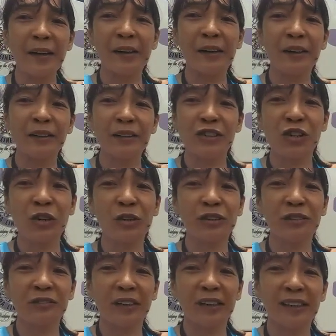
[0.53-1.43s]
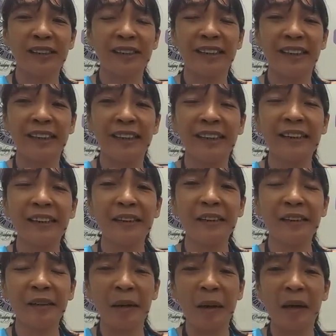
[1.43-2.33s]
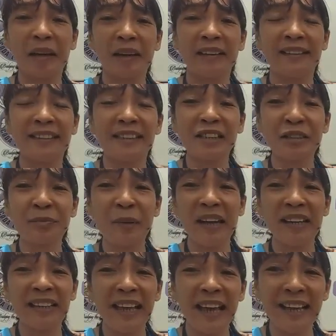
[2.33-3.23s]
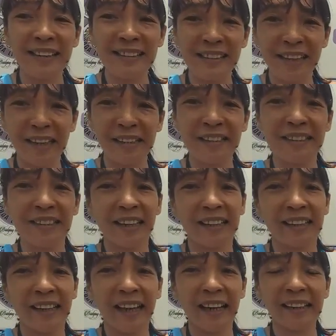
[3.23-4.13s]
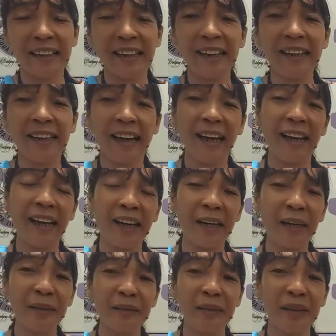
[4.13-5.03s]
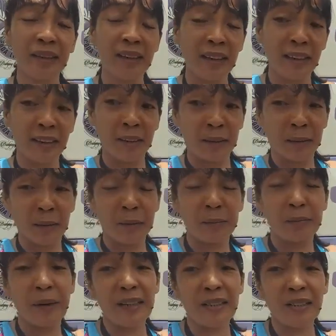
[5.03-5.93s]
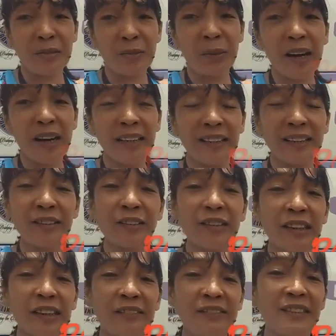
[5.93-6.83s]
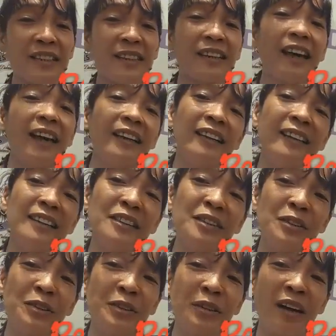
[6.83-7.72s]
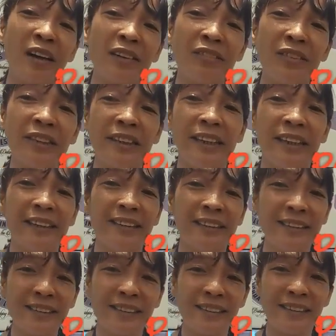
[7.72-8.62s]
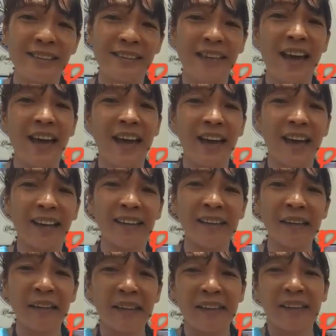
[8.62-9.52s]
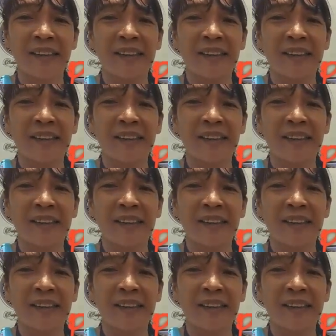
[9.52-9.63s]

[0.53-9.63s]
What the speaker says: Hello, Joan of Arc here. This is my last day in Sagada, and best way to leave Sagada is to travel in style.